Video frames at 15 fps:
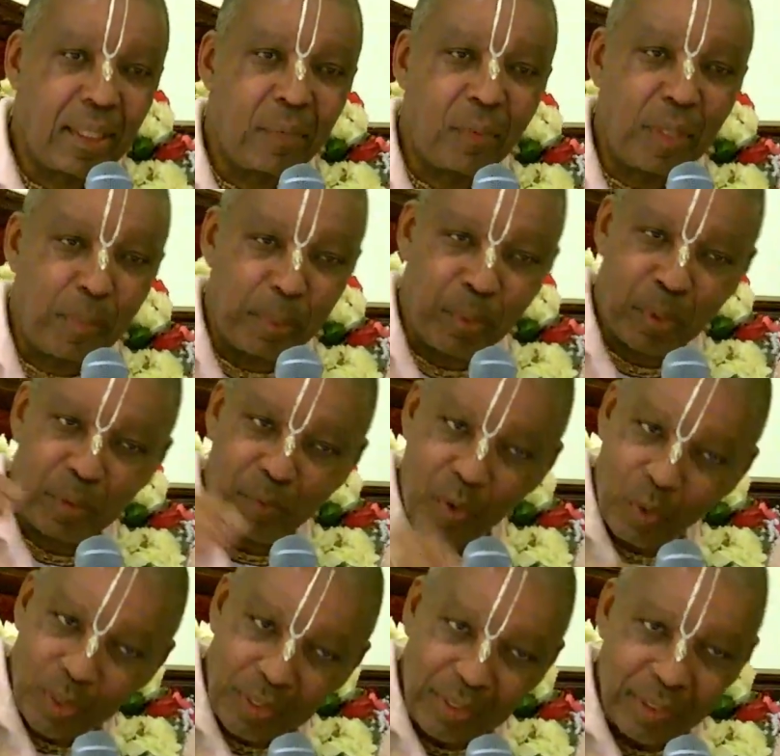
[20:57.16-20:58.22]
When a pure
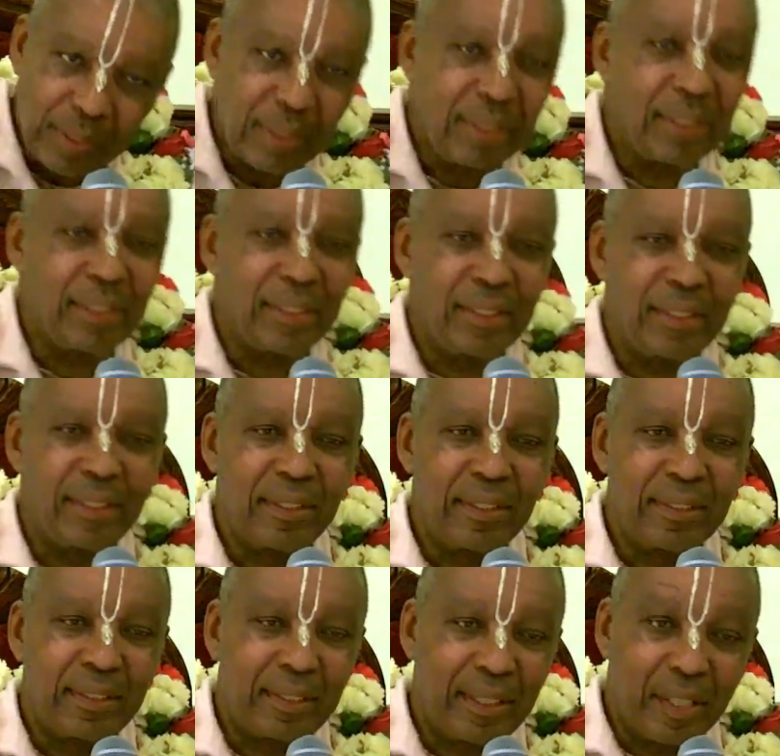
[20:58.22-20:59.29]
devotee
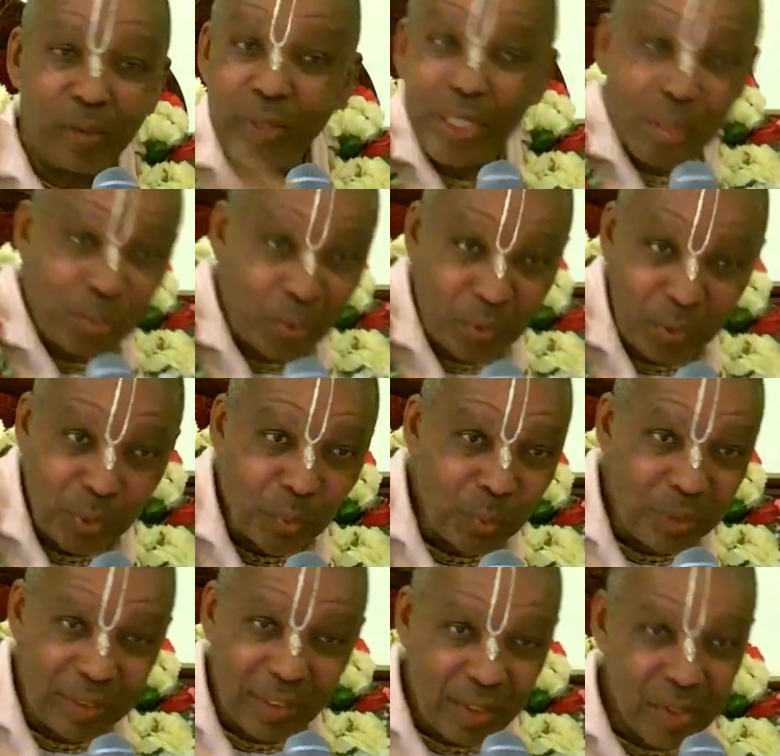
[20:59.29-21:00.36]
agrees with you
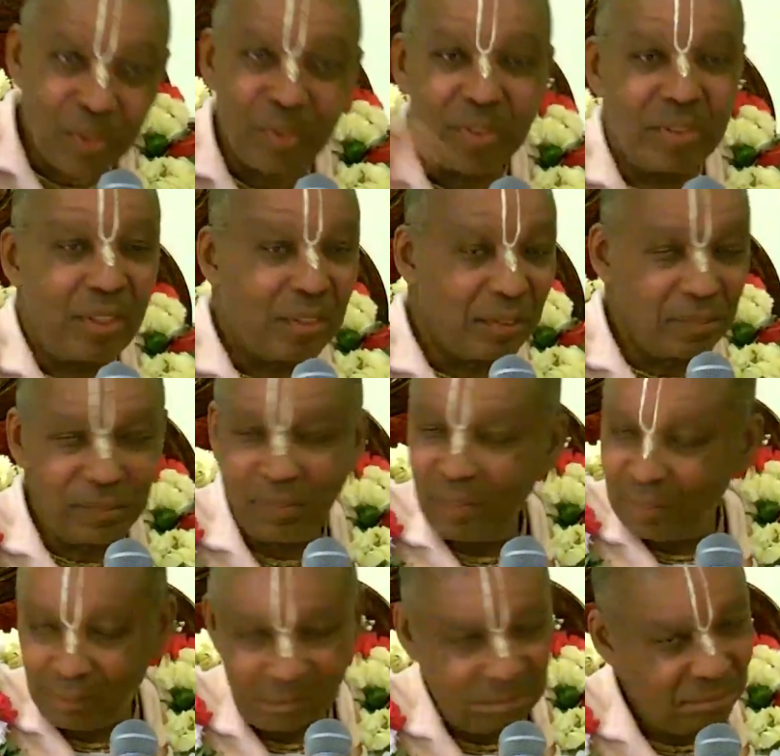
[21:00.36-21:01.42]
and tells you it's not your
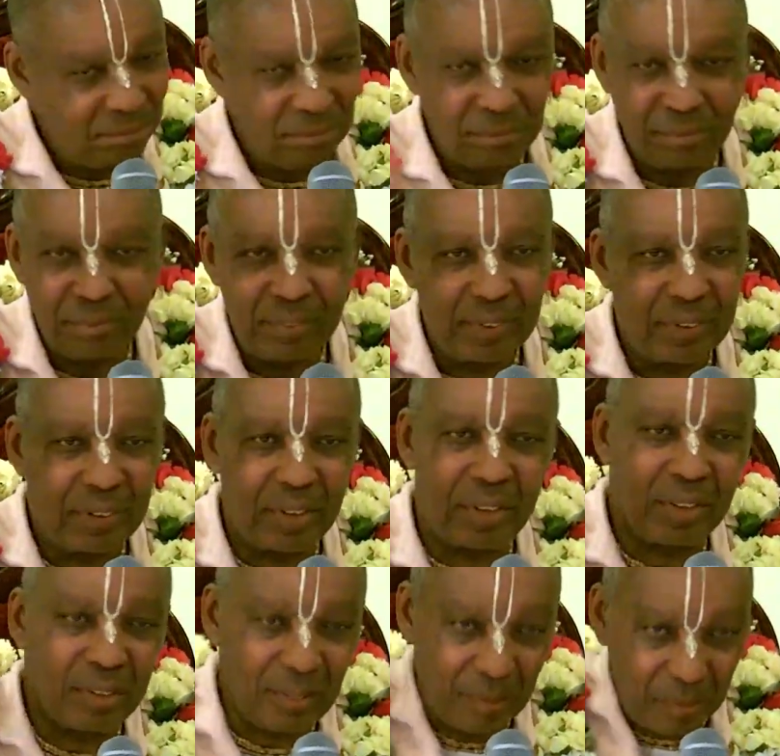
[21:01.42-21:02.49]
fault,
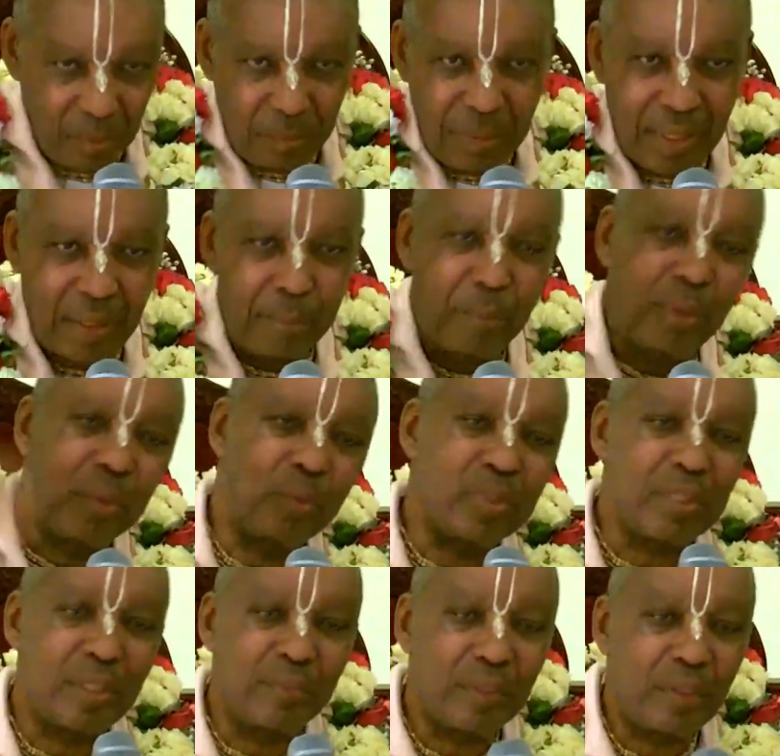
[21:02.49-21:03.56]
like a burden
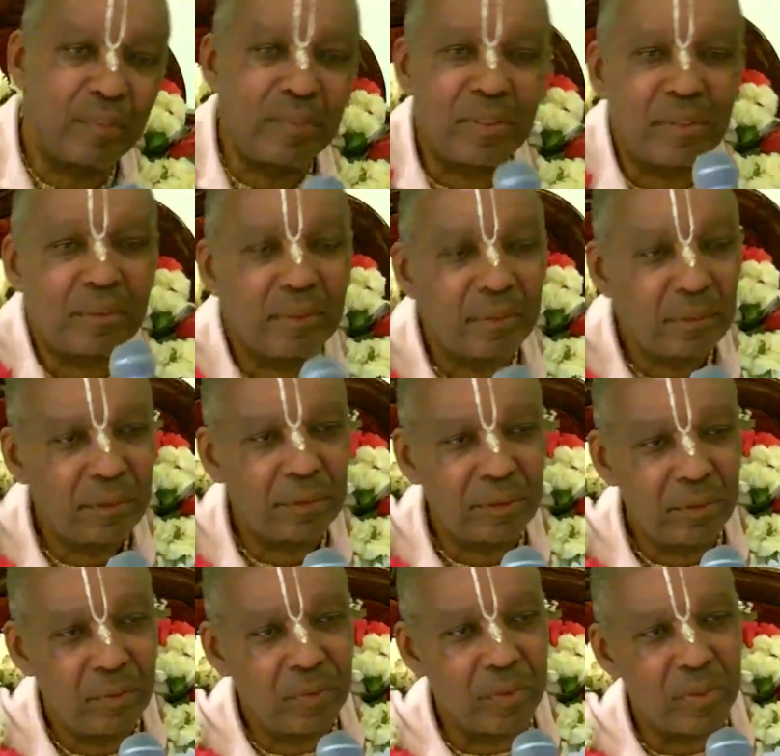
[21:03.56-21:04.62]
was lifted off his
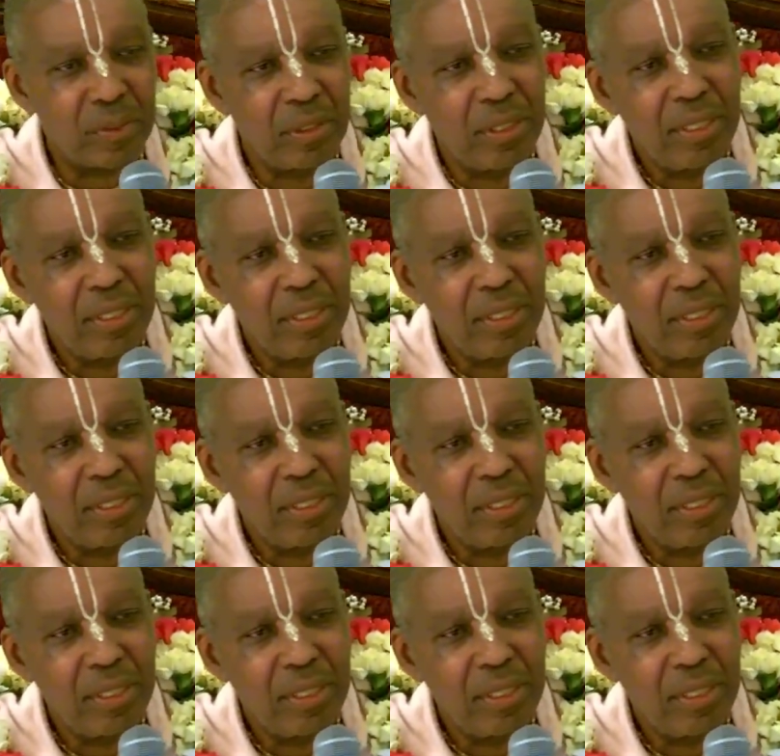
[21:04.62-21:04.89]
shoulders.